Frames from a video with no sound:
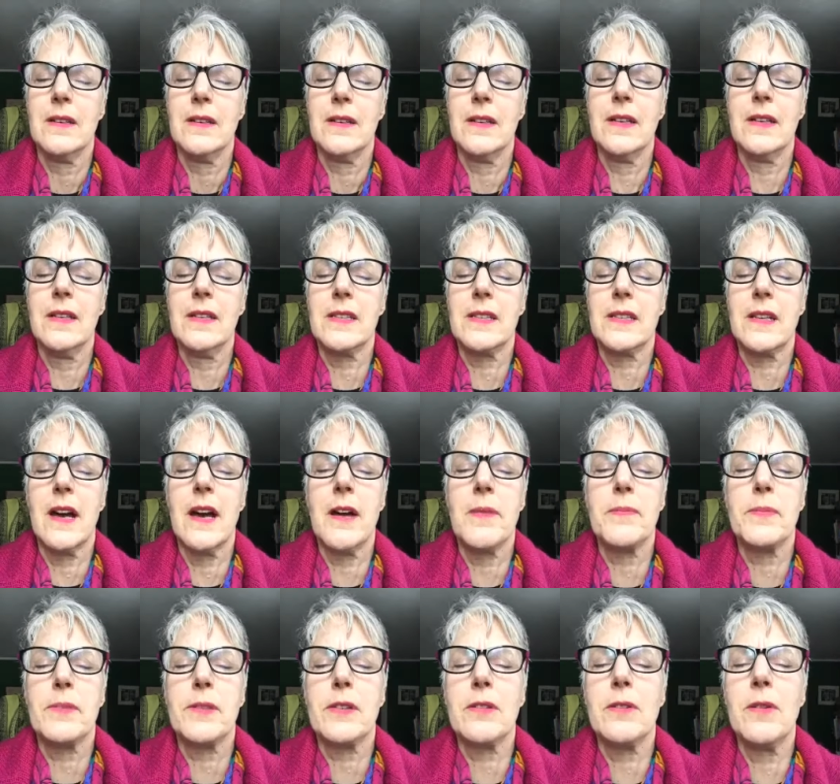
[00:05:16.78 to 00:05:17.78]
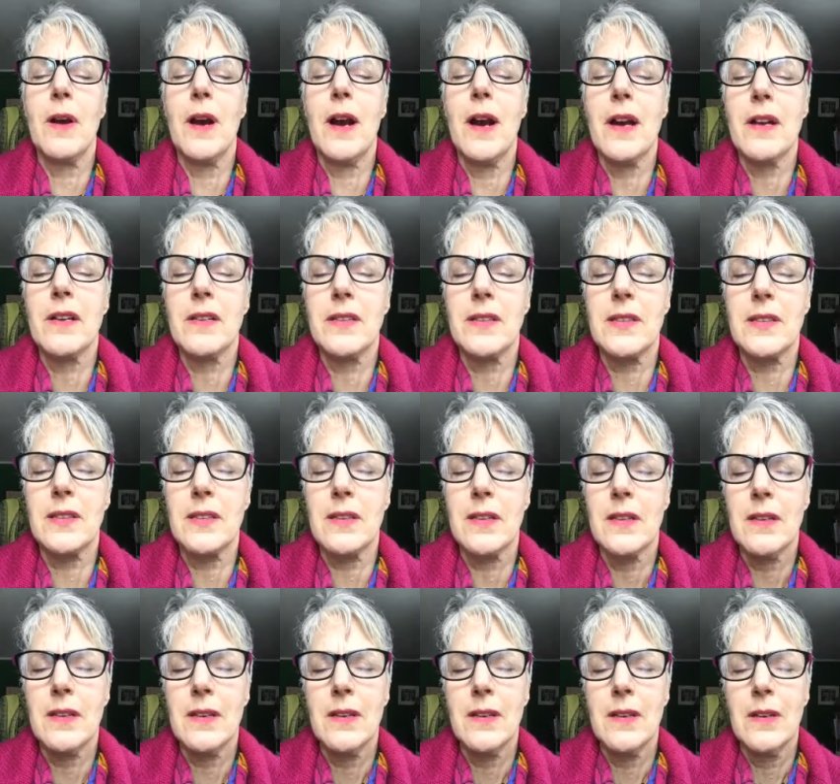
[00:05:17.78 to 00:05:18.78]
It is up to us
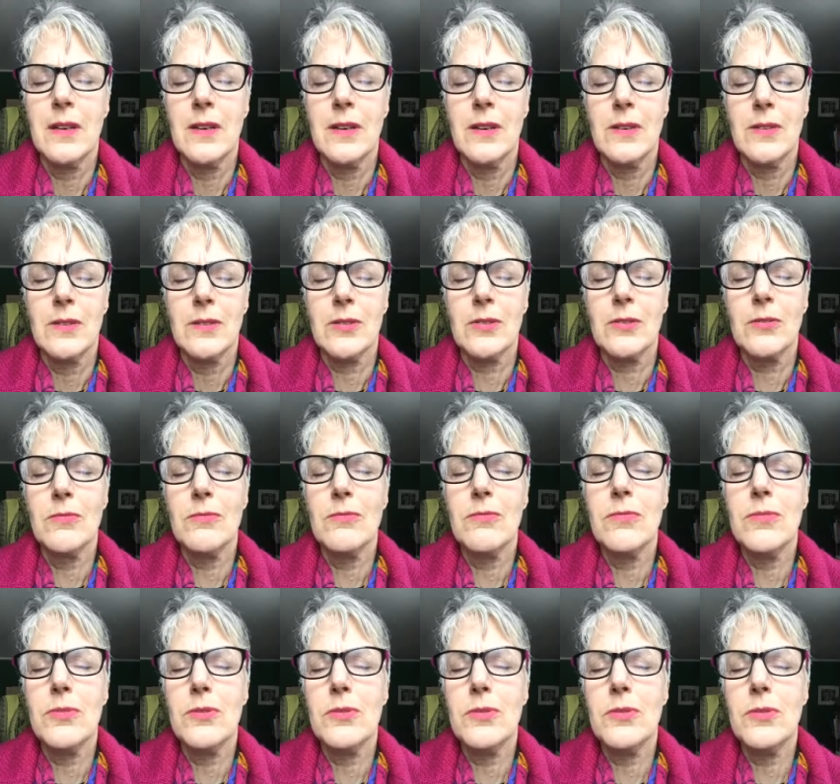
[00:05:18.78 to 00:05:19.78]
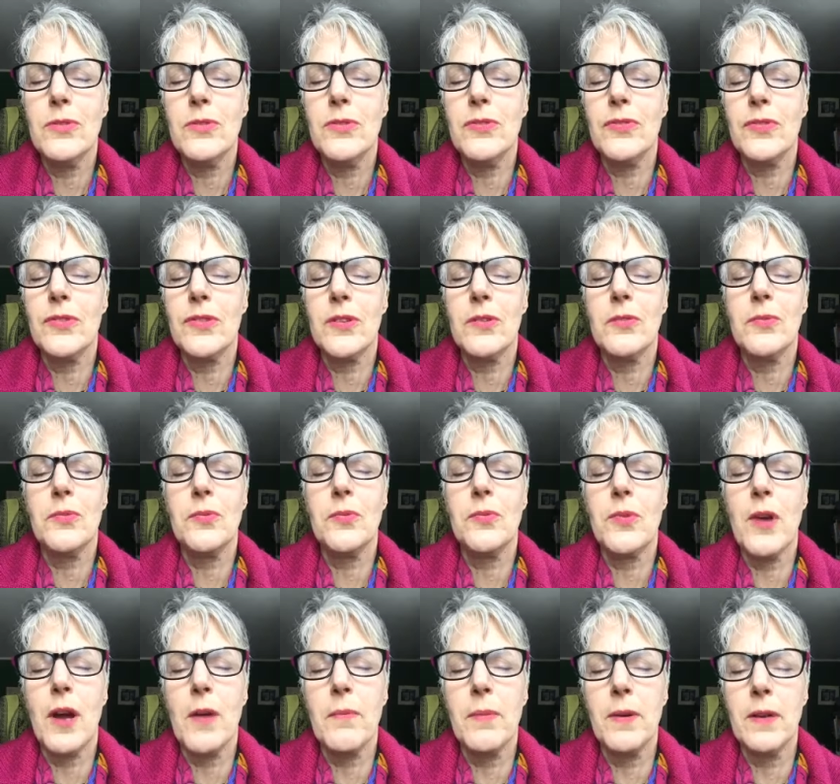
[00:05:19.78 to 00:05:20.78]
to move the
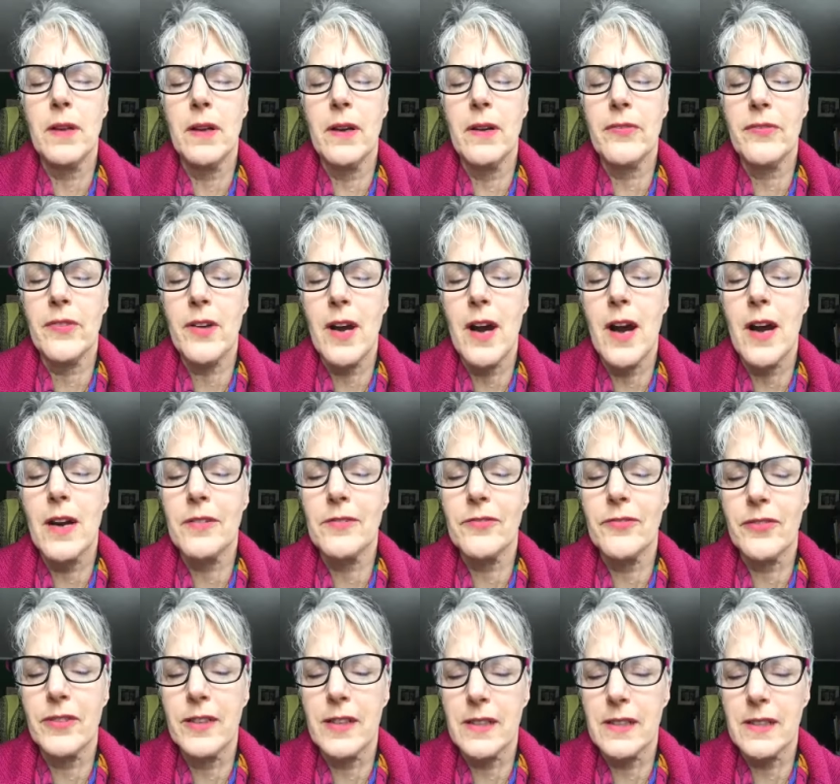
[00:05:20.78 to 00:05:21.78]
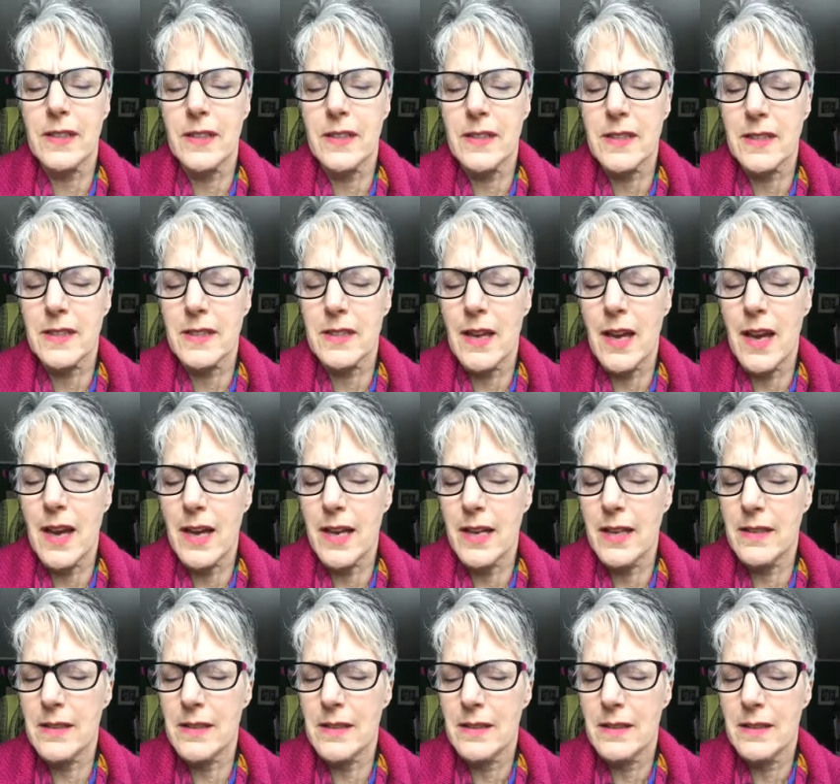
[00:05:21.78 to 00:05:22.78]
rubble of conflict
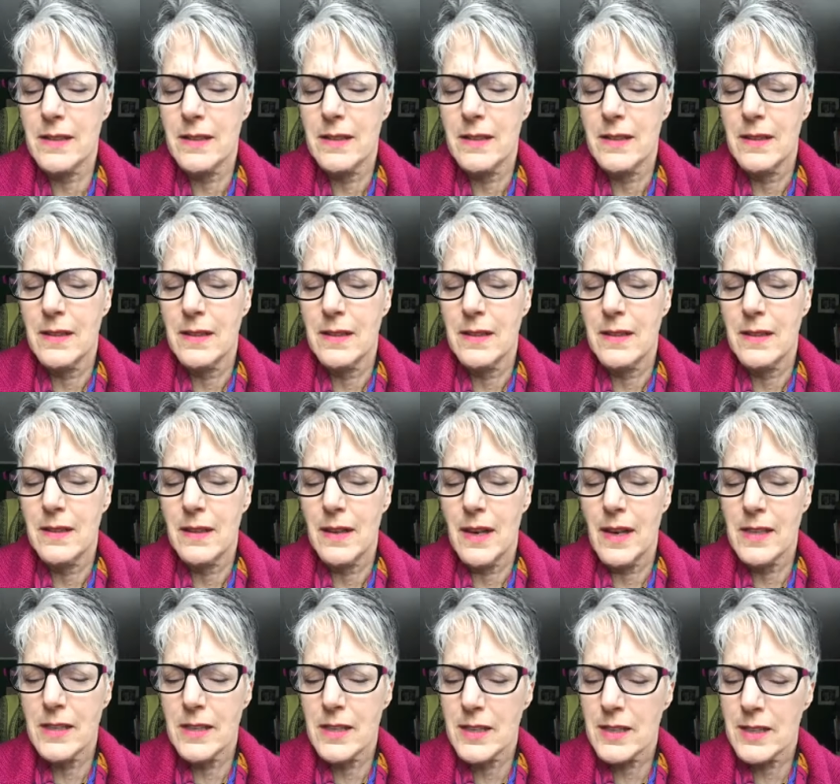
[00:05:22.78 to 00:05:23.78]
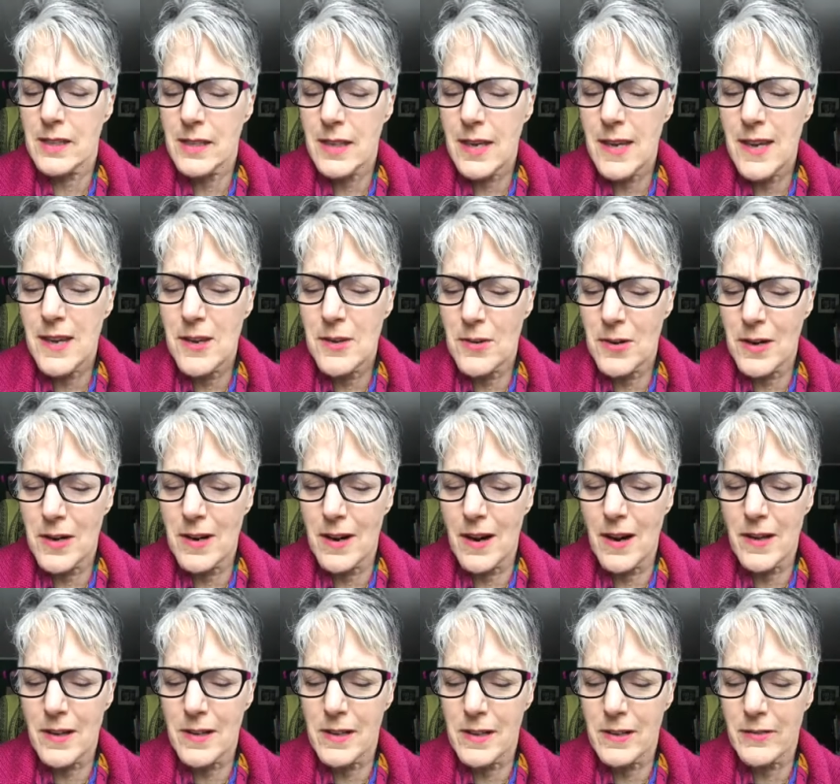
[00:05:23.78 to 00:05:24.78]
aside and see your
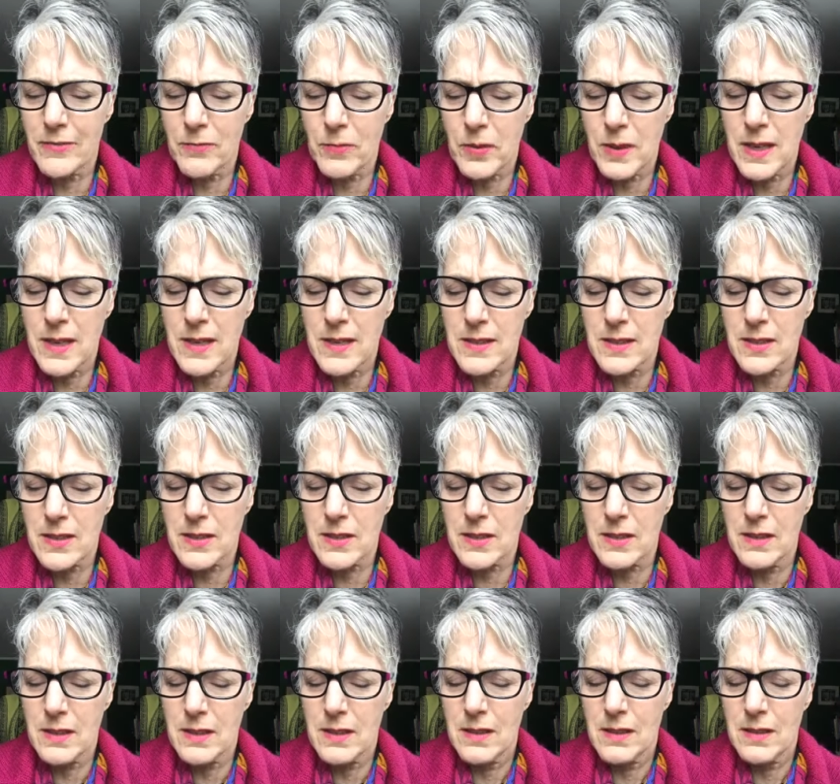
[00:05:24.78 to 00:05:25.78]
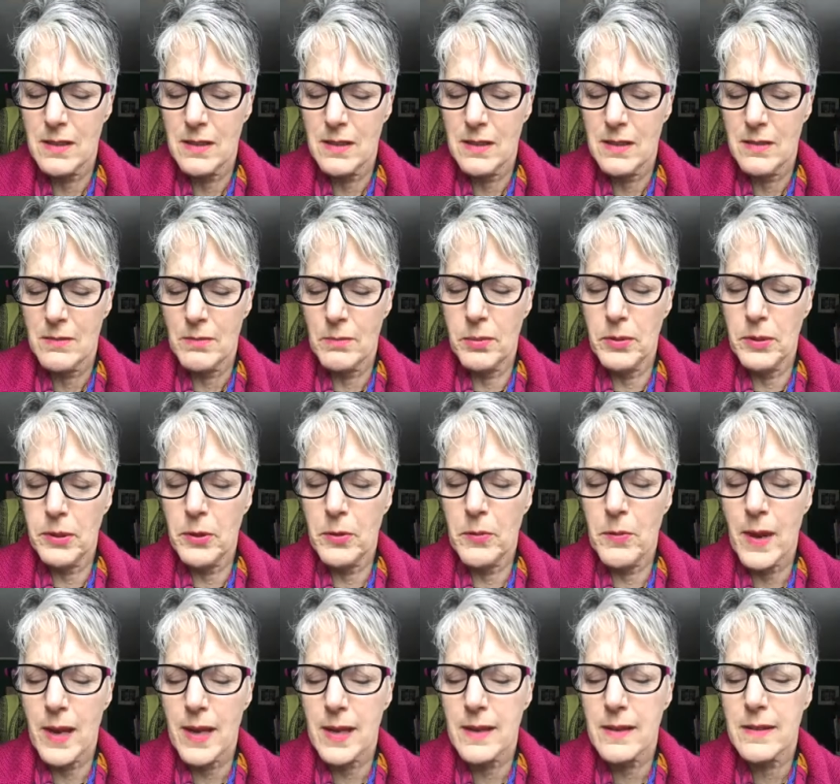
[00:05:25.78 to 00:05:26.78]
garden of peace
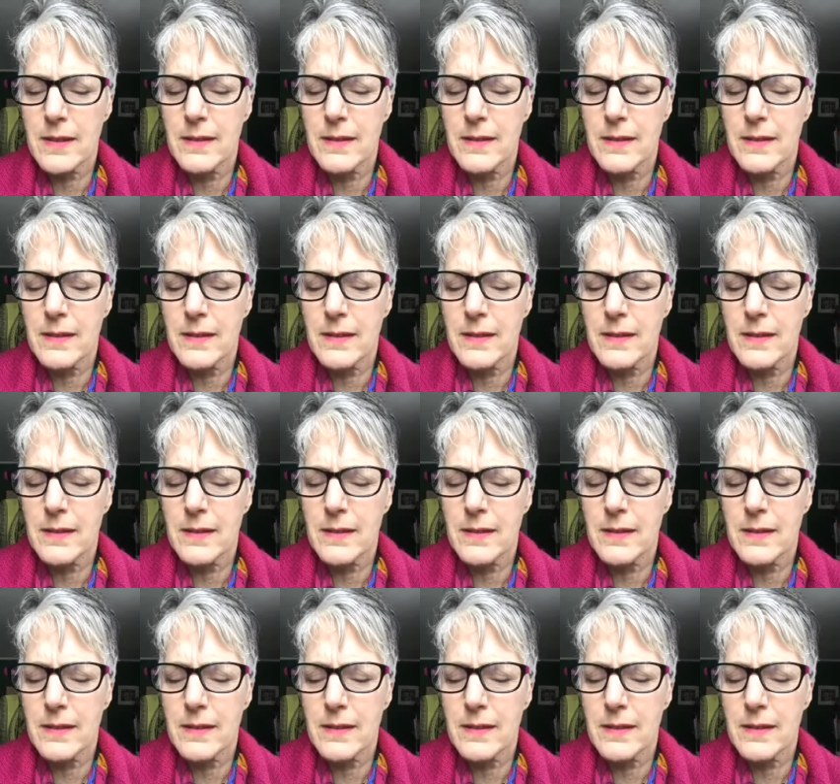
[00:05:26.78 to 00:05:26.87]
blooming.